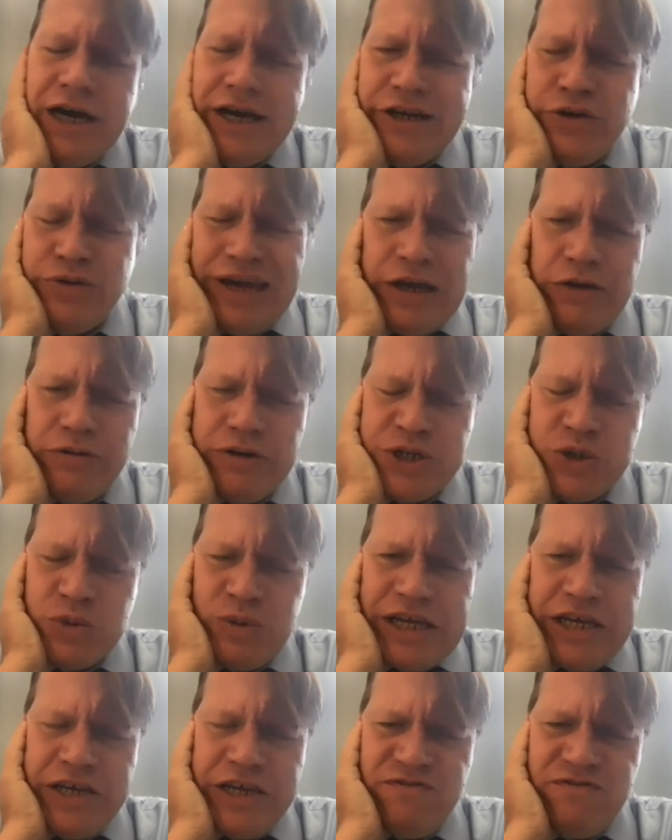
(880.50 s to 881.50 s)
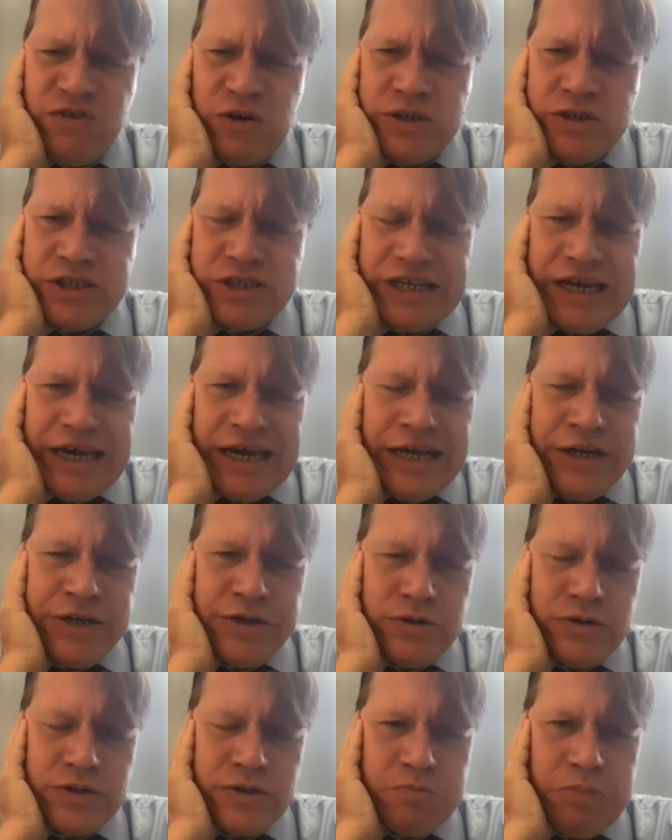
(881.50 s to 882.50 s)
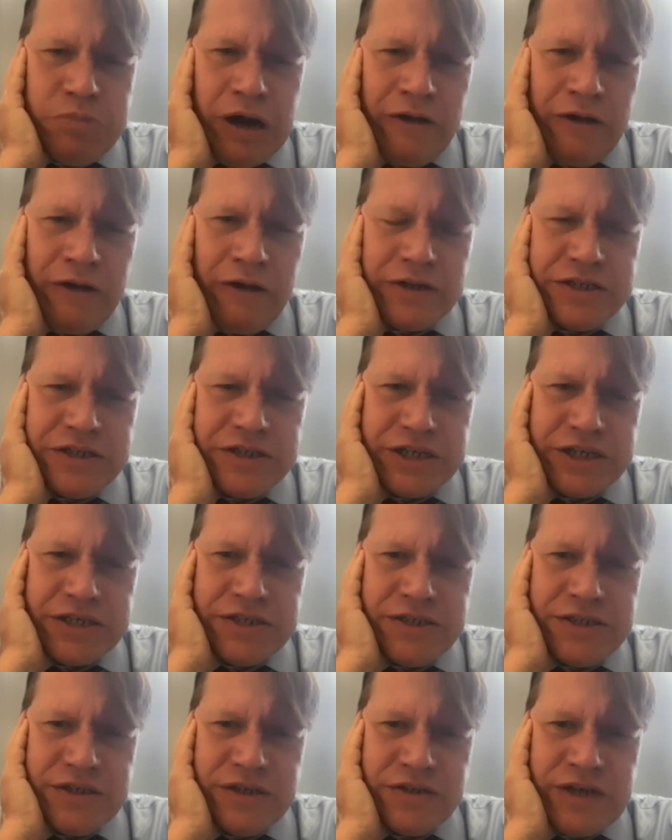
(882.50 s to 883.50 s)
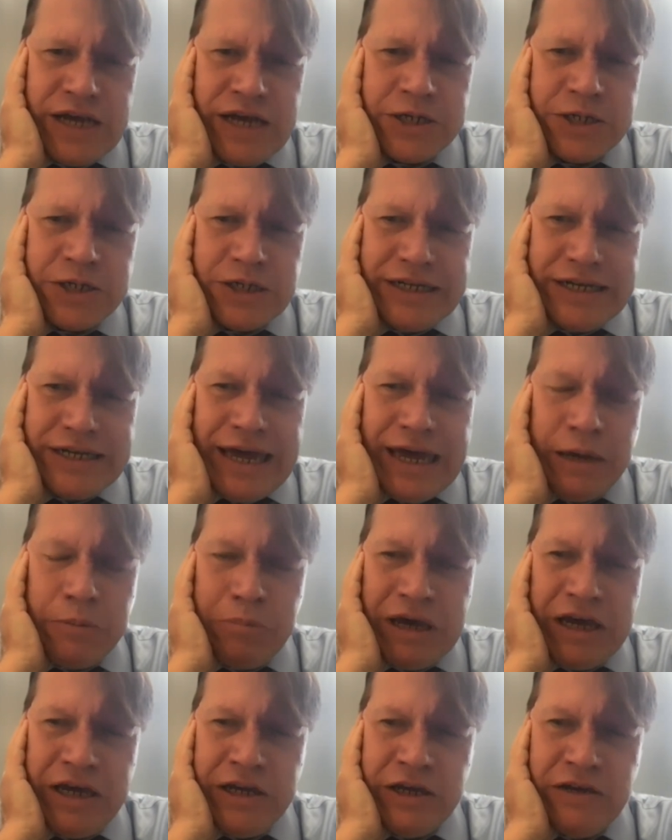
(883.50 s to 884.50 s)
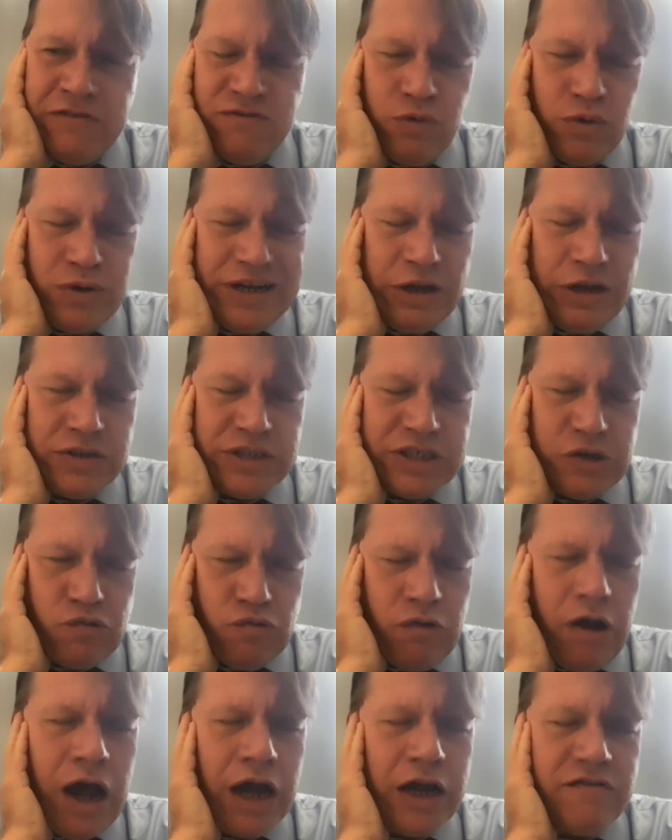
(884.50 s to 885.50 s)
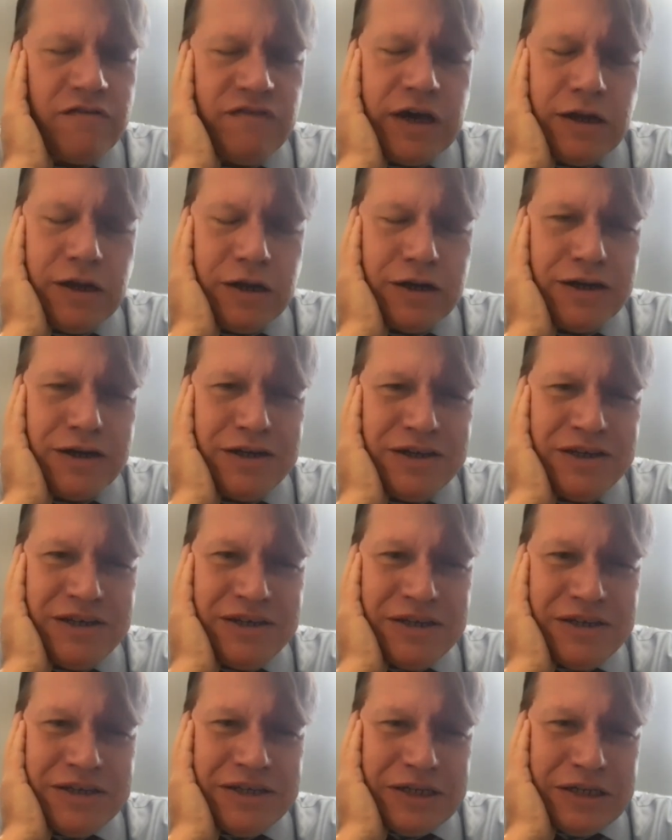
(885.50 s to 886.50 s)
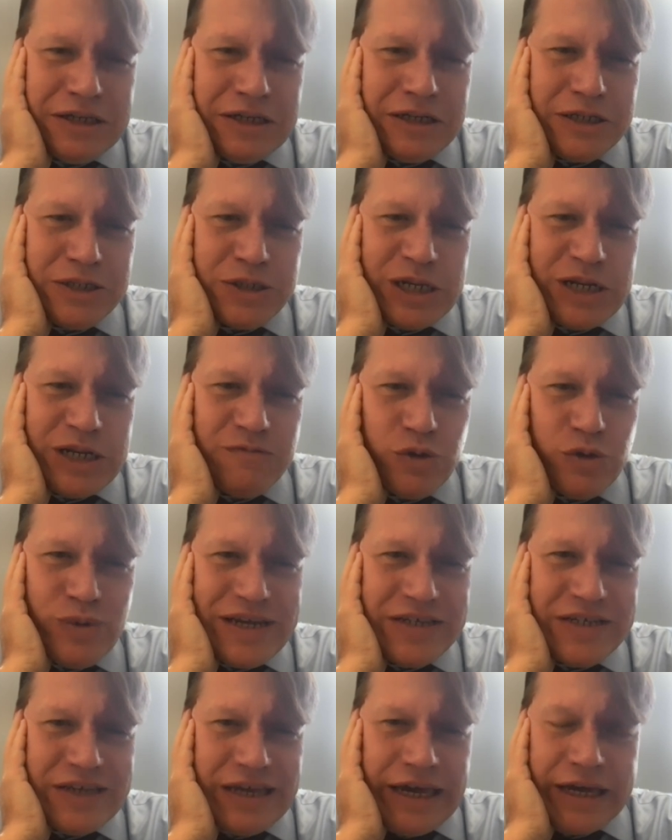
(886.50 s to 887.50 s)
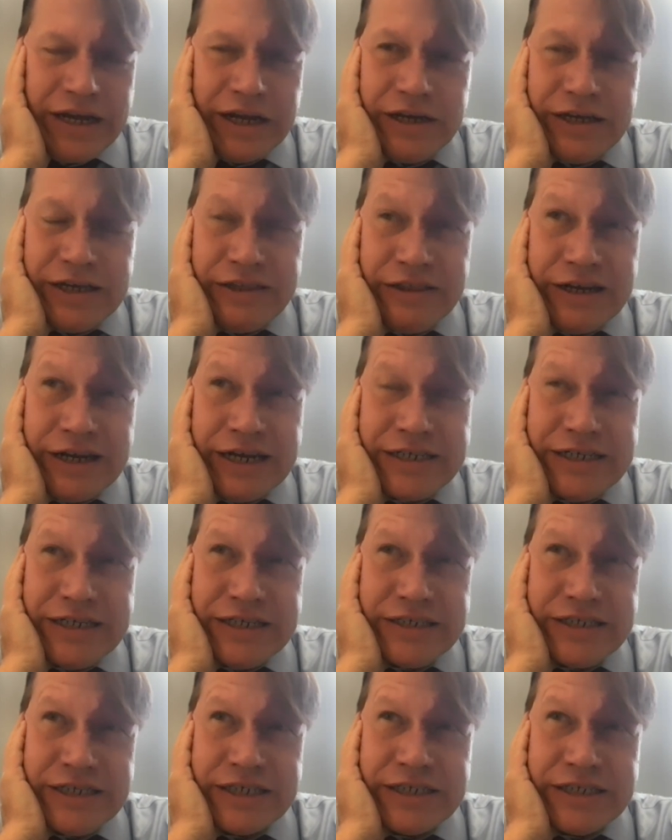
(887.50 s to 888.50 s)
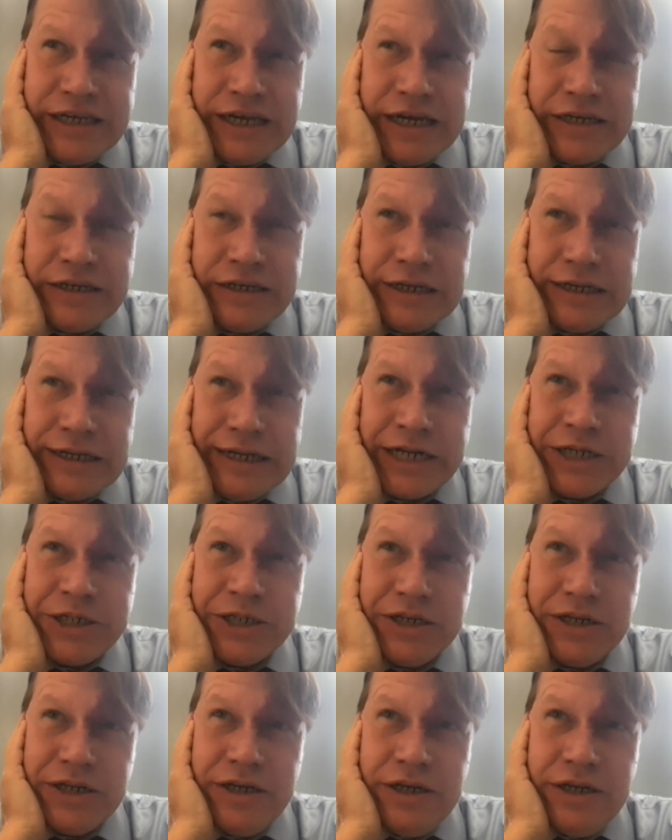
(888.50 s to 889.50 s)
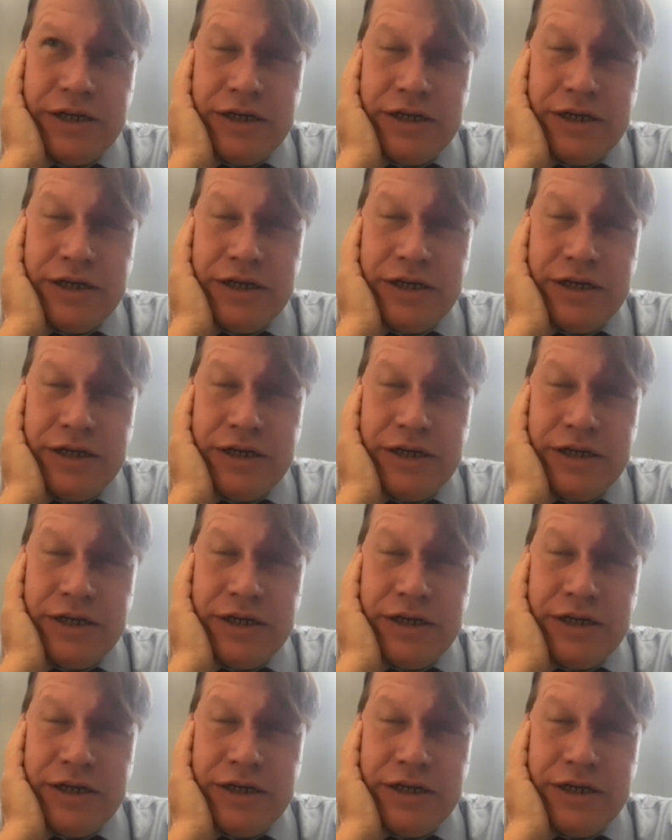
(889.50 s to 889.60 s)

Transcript: Newt Gingrich, when he first enters politics, is actually campaigning for Nelson Rockefeller in the state of Louisiana in the 1968 election.